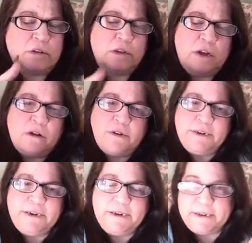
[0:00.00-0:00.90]
you
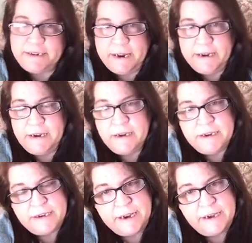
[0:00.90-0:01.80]
always need to sign it
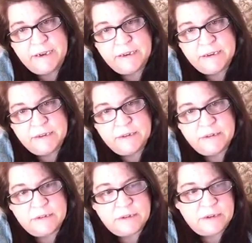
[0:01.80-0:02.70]
and date it.
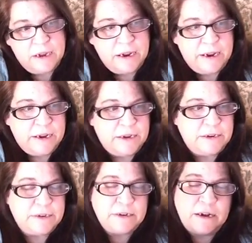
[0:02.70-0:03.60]

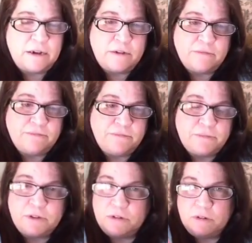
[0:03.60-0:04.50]
And
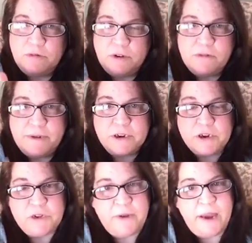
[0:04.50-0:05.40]
so, make
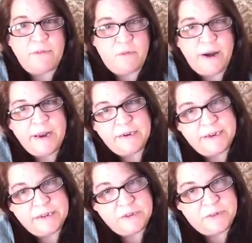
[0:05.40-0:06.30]
sure you have a writing
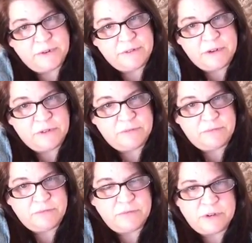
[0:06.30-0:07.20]
utensil,
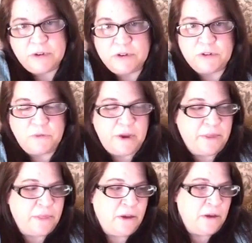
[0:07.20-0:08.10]
to use it with.
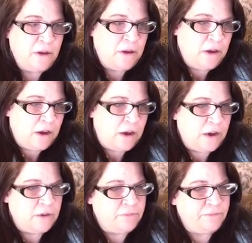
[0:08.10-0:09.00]

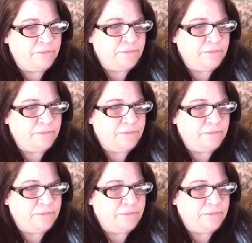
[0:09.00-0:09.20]
Um,